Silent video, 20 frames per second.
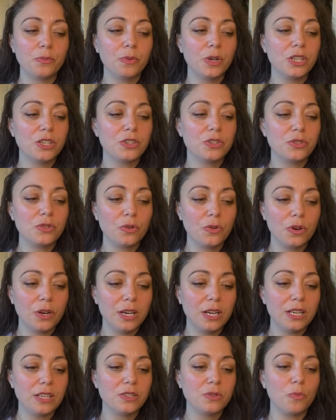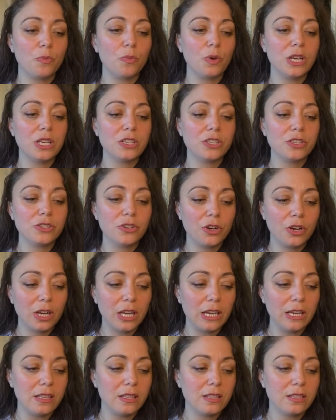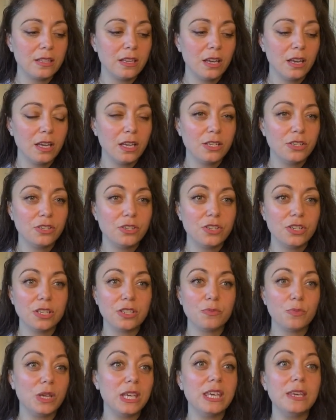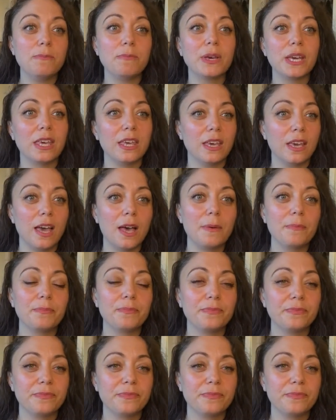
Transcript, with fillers: which stories, which circuits just we keep picking up.